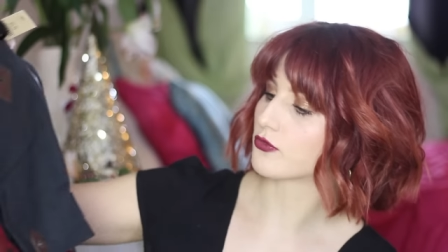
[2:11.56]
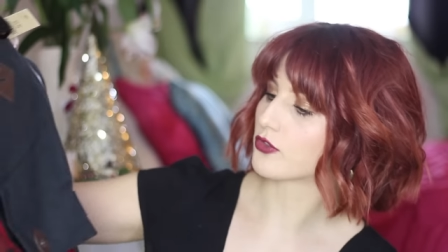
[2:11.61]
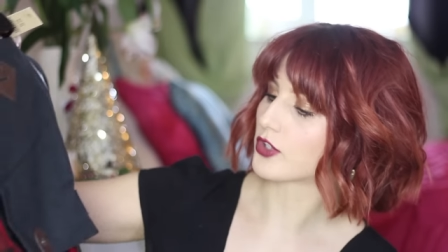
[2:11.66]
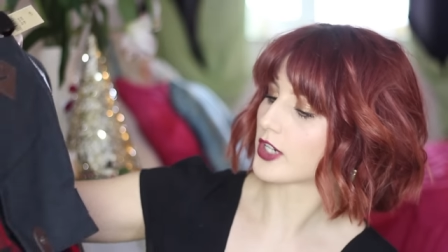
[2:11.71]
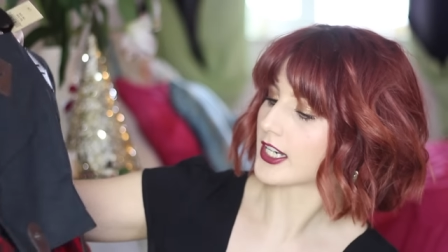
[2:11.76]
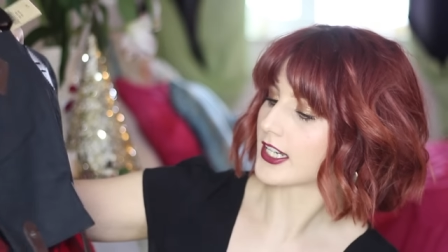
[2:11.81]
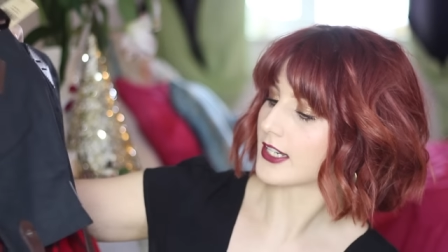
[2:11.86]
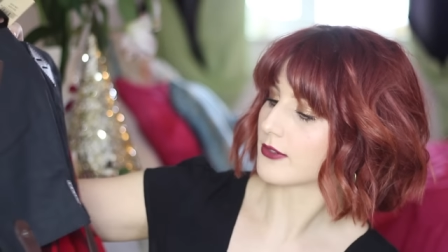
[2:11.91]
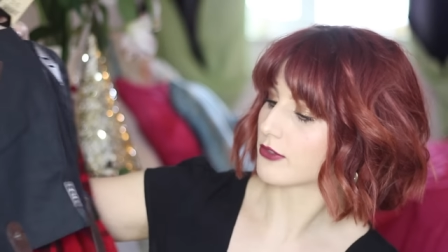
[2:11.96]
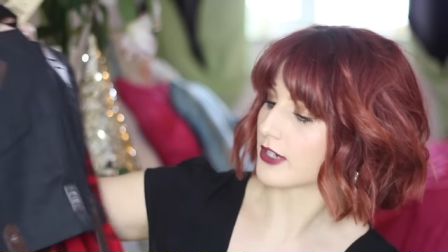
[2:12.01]
a
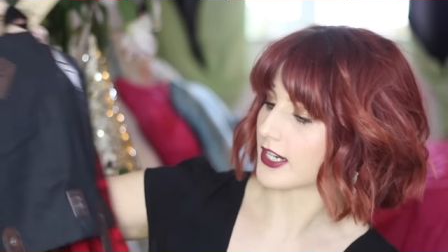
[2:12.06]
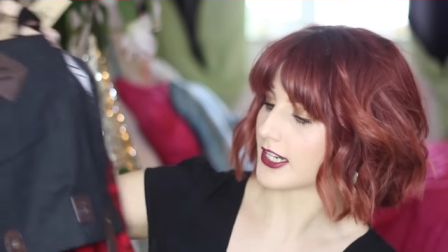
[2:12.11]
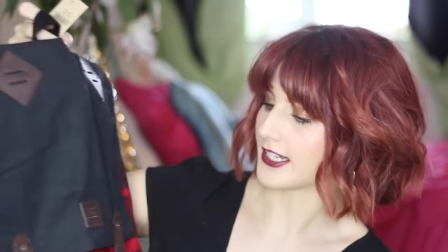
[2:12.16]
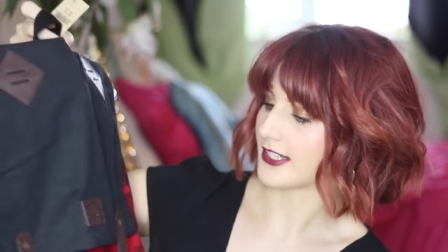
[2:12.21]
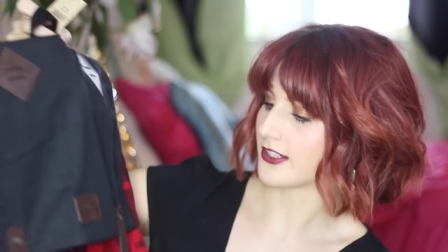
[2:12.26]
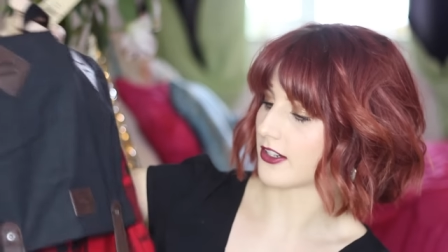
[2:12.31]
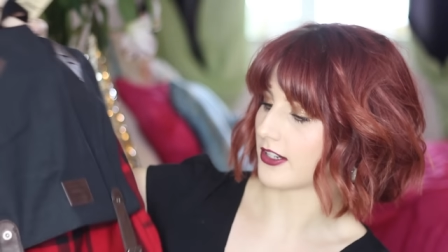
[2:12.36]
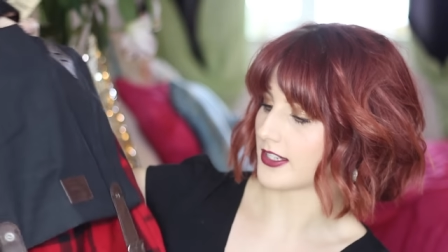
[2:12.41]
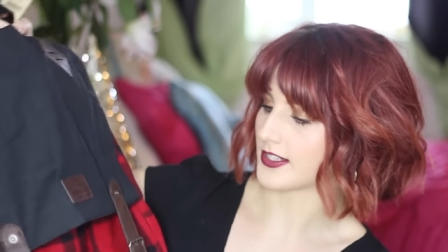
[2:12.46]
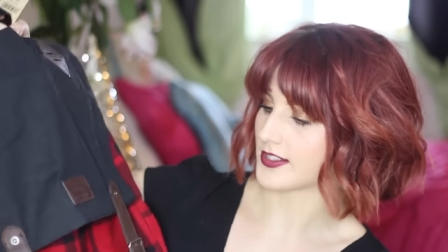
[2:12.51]
really,
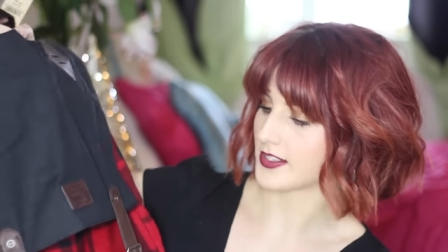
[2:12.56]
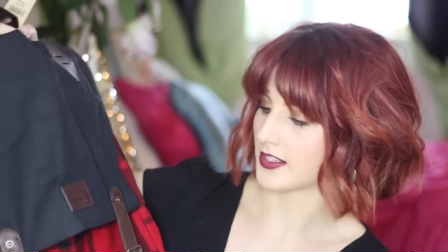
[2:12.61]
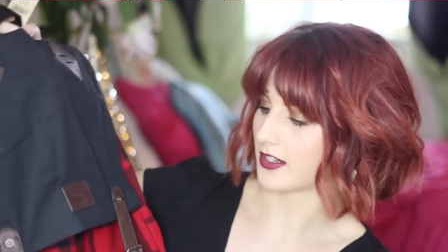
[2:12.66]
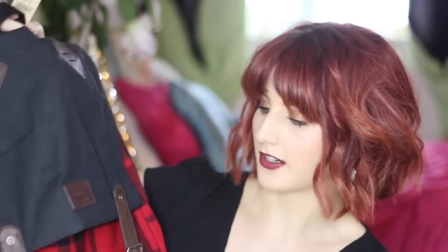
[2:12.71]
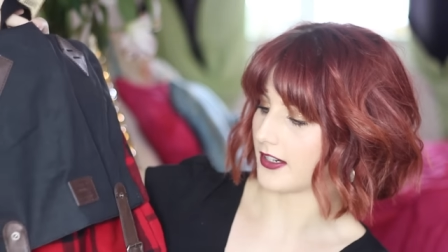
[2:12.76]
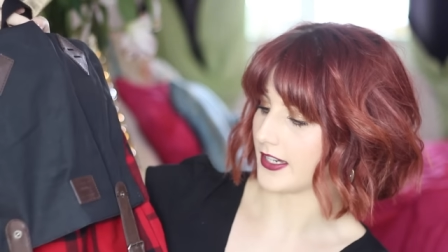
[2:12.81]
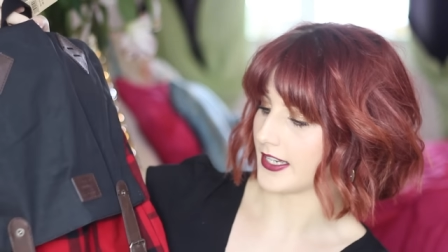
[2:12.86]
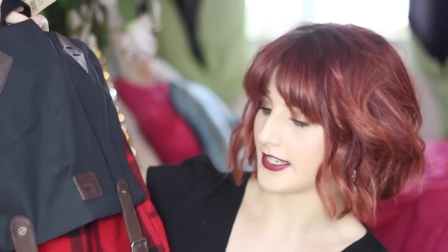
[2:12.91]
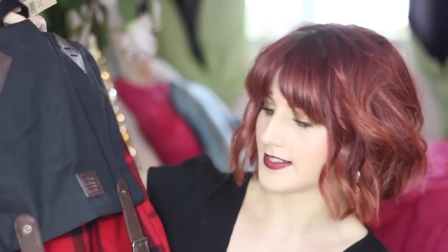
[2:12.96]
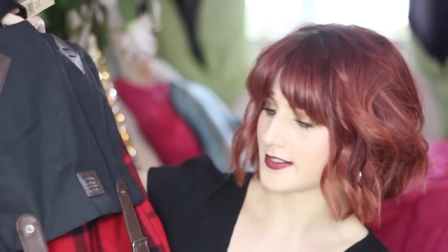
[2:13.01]
really nice
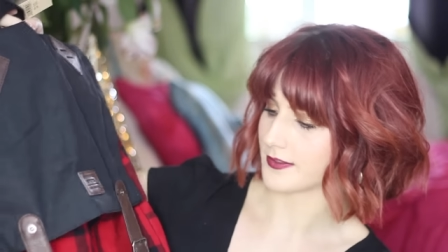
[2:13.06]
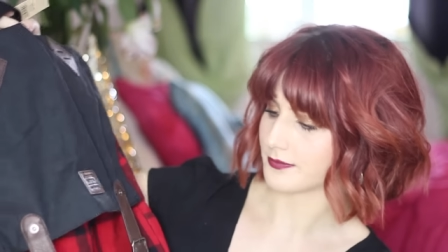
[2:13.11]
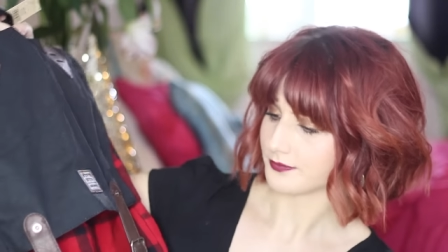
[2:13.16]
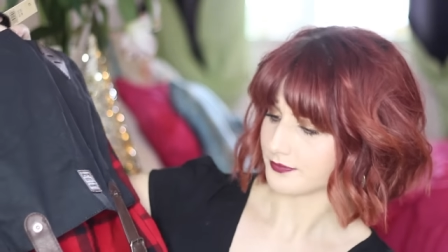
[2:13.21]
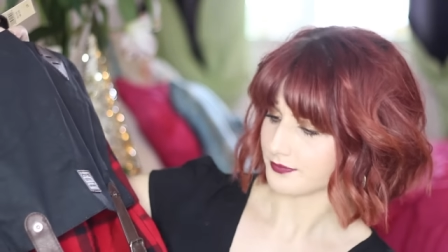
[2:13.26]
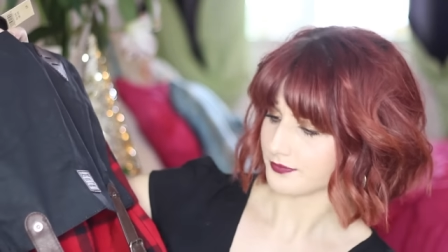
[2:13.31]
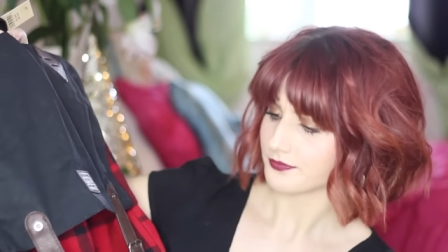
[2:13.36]
size.